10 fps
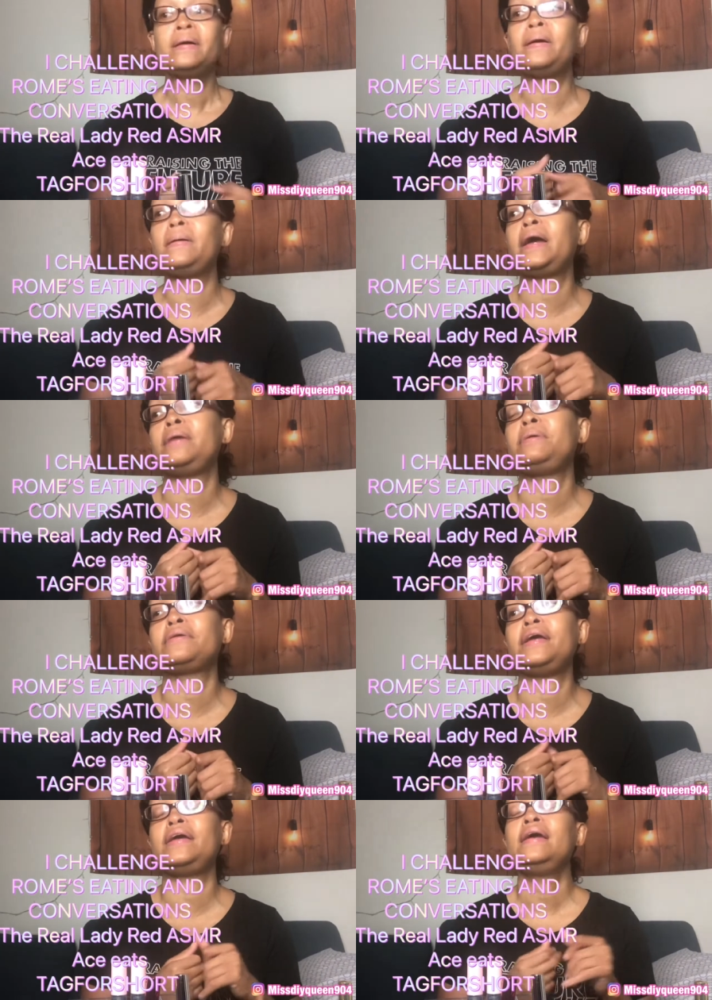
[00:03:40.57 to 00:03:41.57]
Okay,
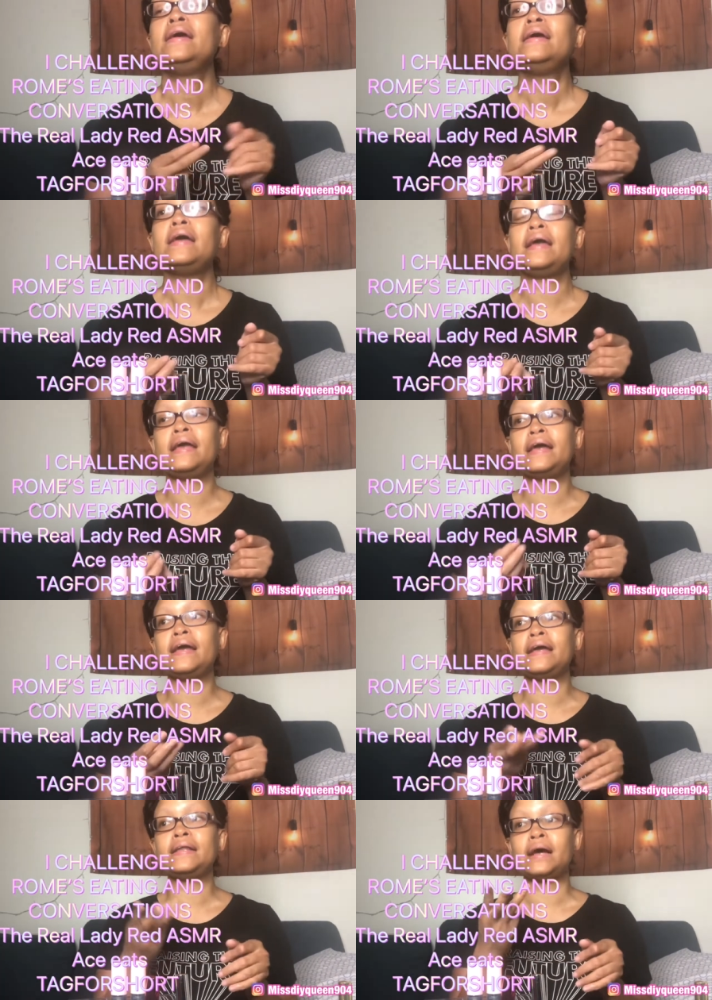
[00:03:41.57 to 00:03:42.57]
period.
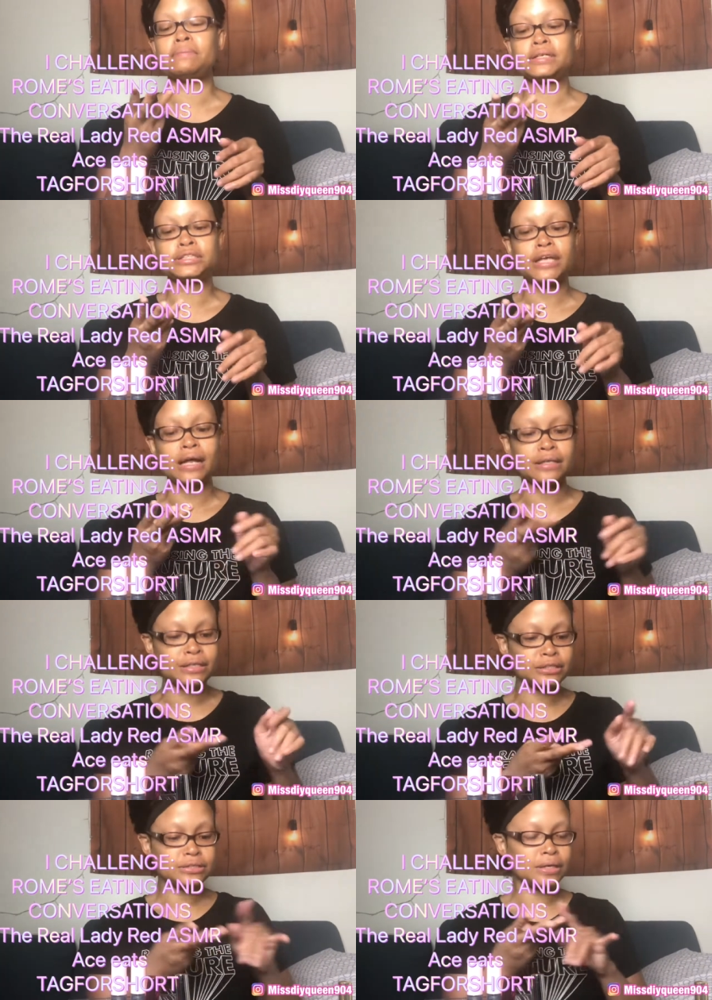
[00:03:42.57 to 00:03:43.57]
And I'm gonna
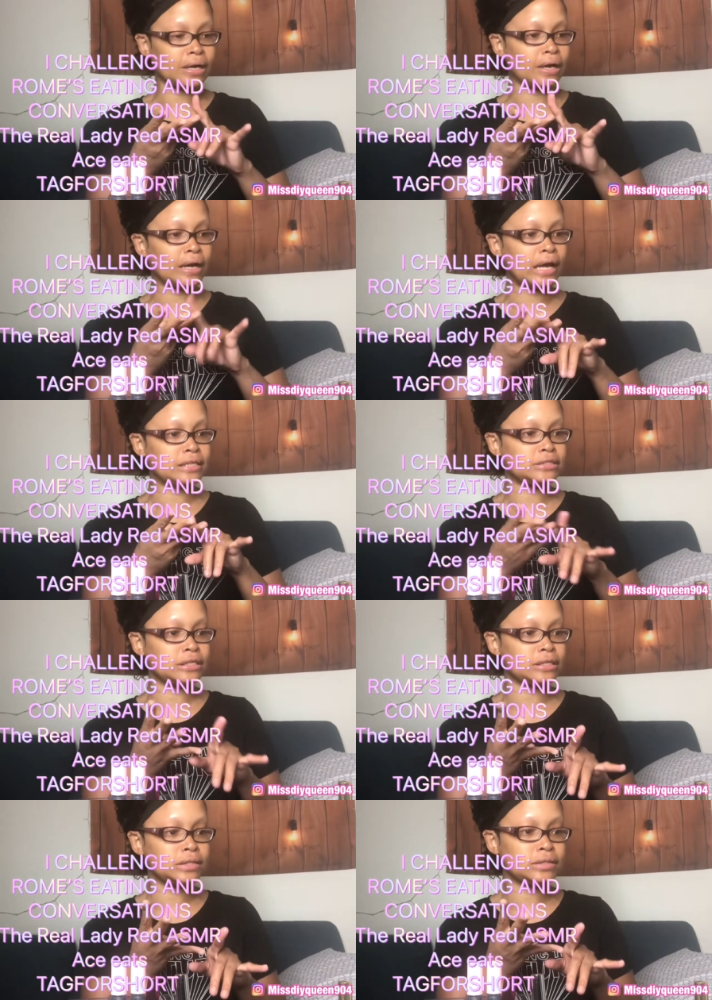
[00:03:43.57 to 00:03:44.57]
challenge uh, Ace
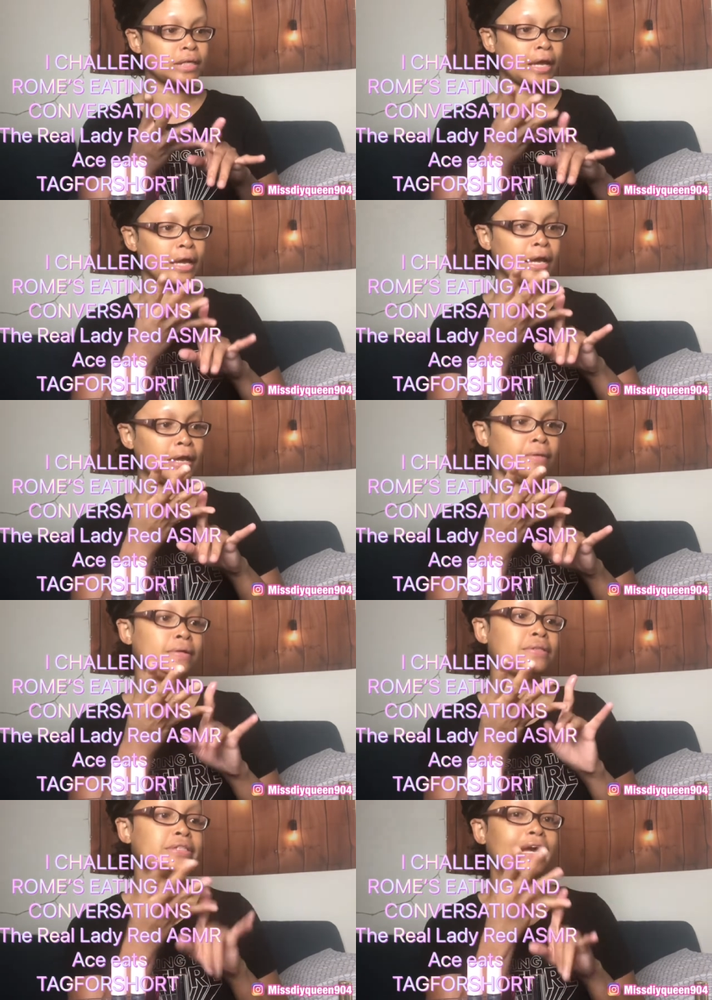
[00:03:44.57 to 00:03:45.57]
Eats and
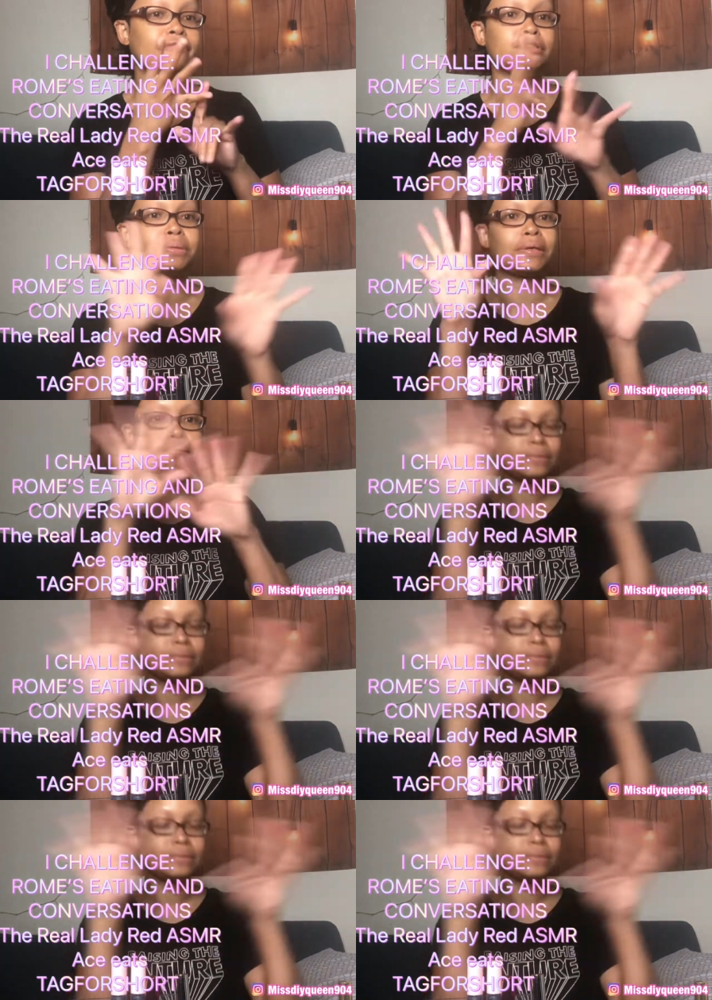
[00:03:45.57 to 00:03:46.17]
Tag for Short.